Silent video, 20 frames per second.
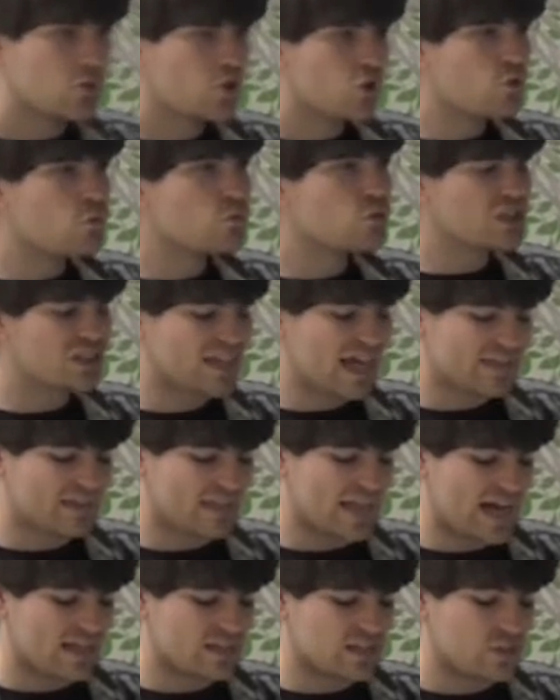Who
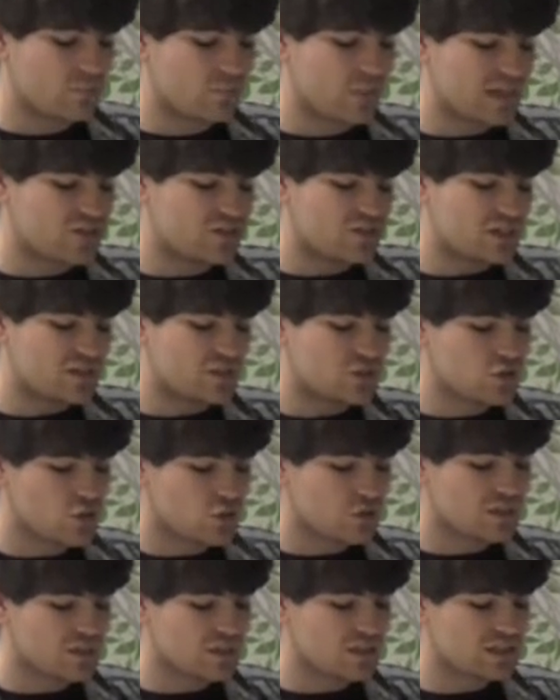said that? The pigeon
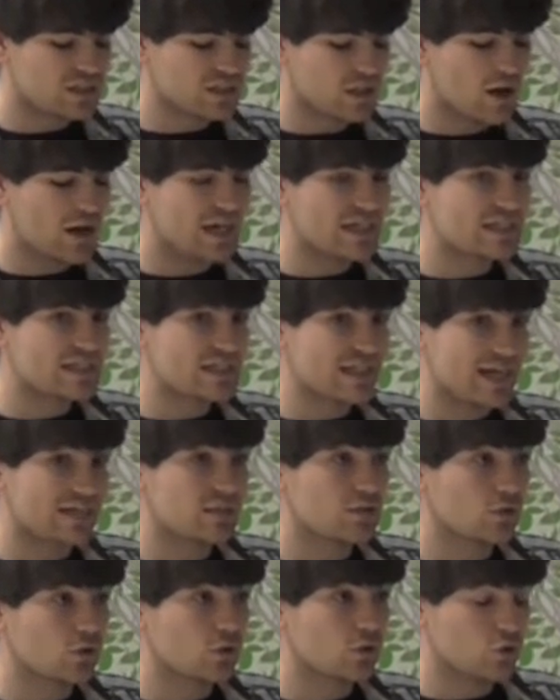took to the sky to
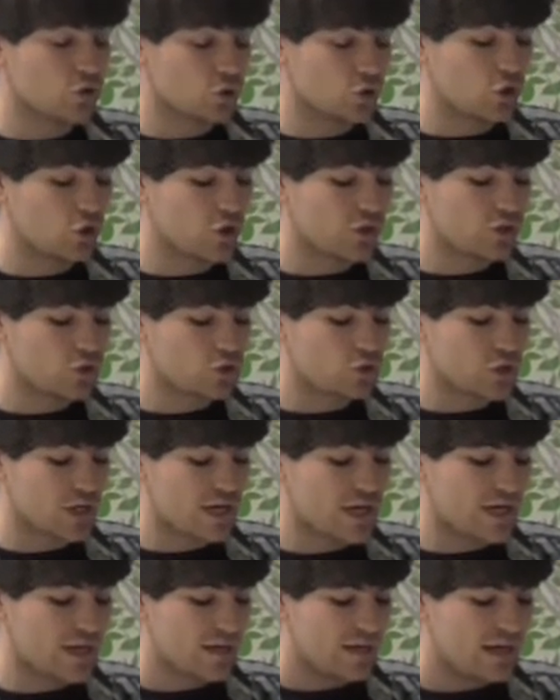get a good look at the
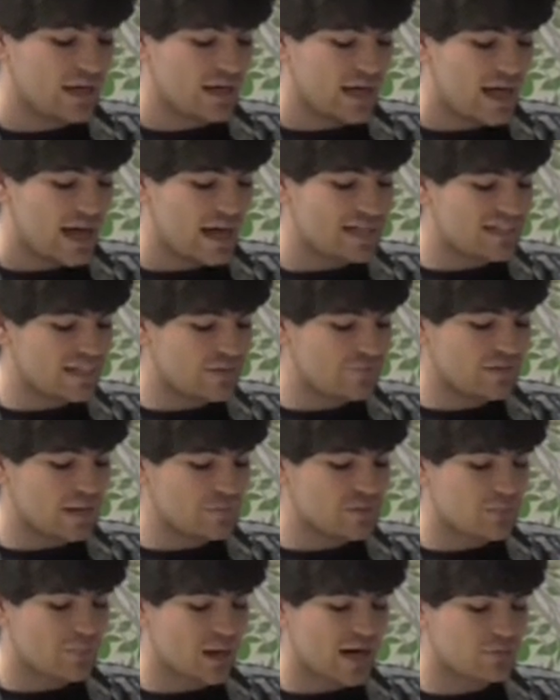tree. As he
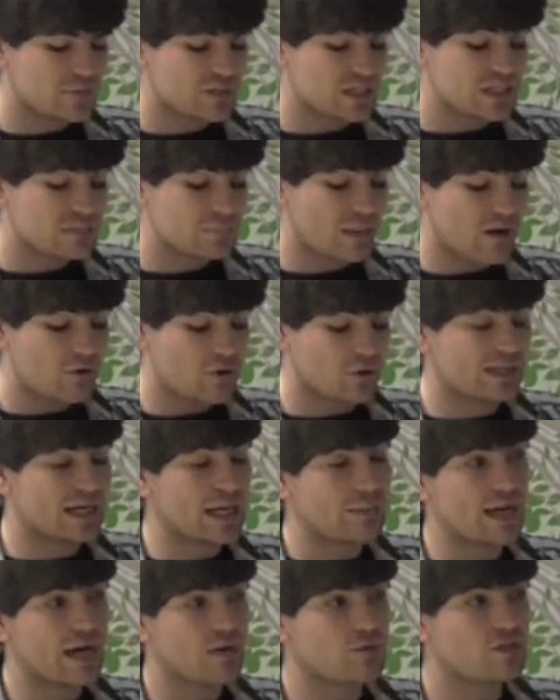flapped about, a sparrow
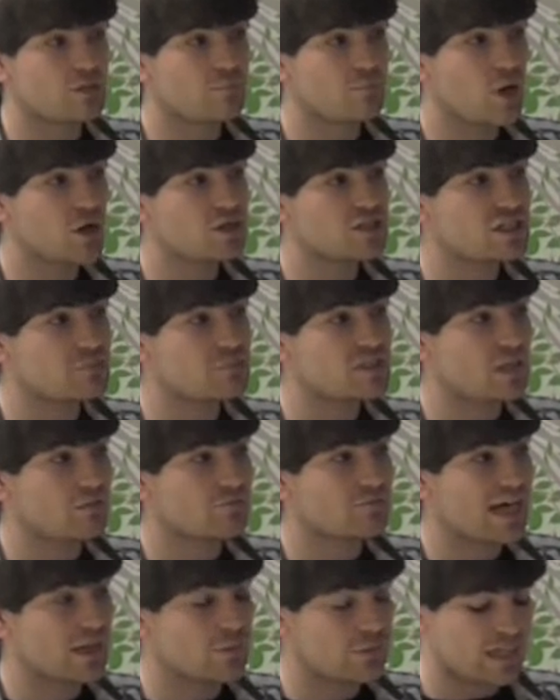came out and perched
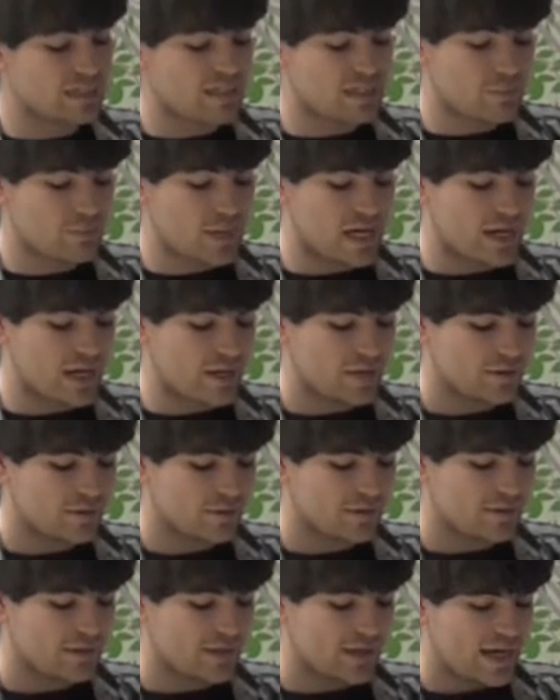himself down next to me.
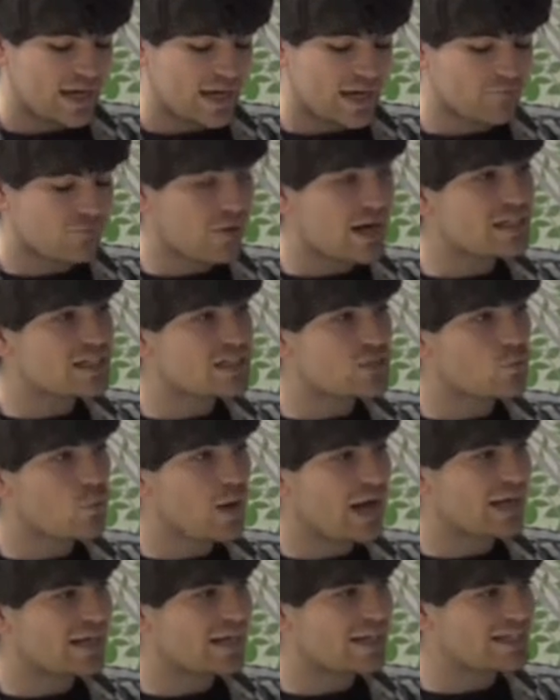He raised a
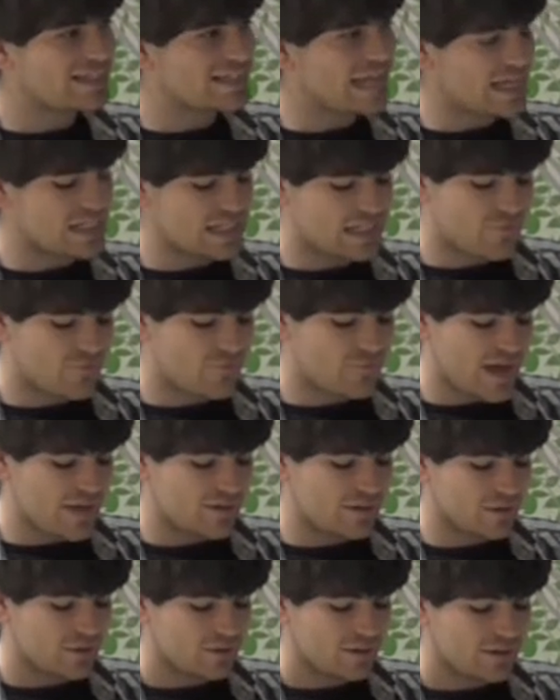wing and extended a
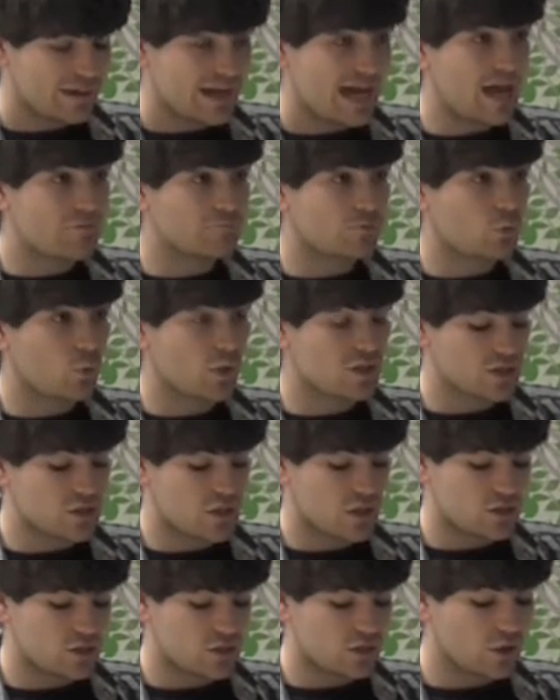feather. Everyone
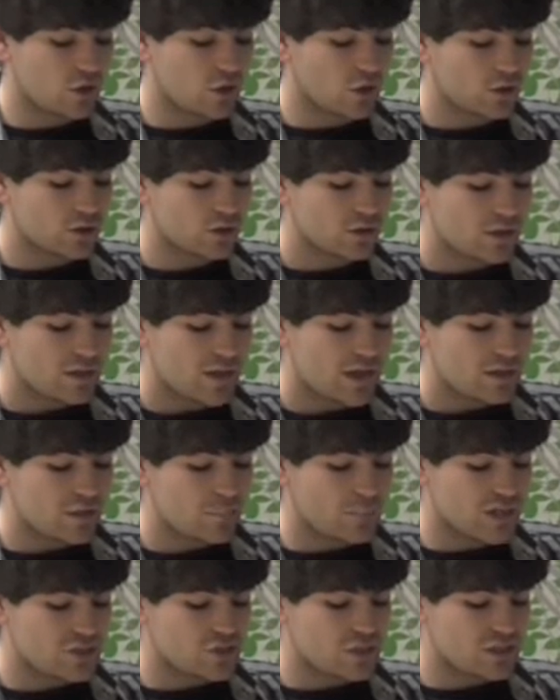turned to look. The
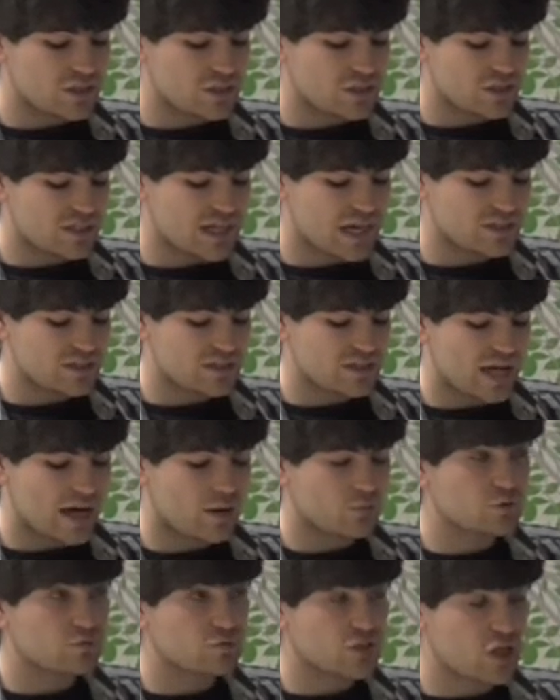pigeon's death
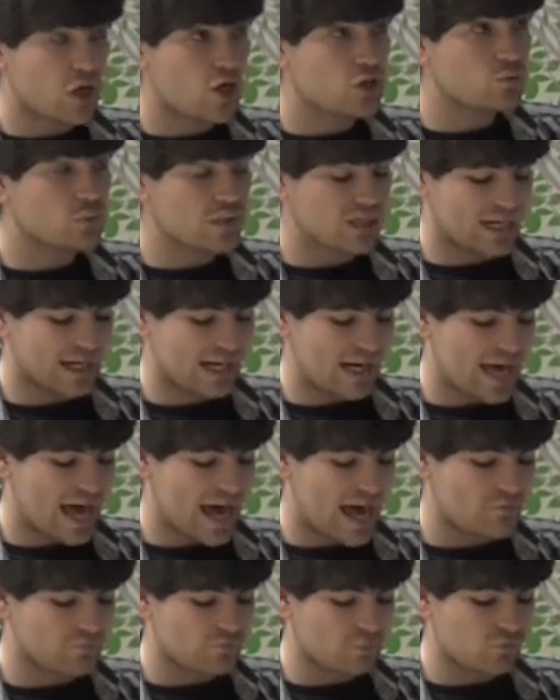stare was returned with a
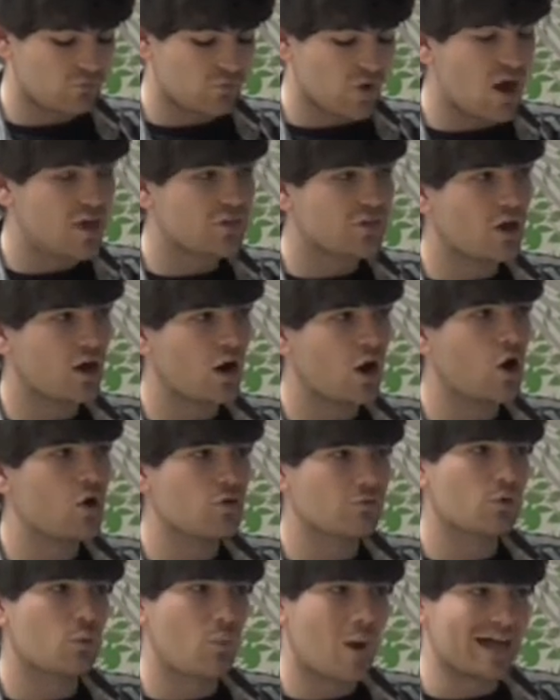glare from a rather
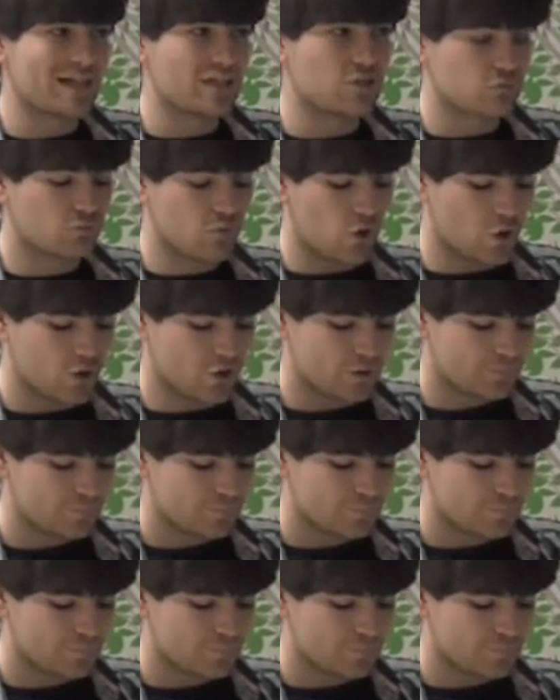overweight rook.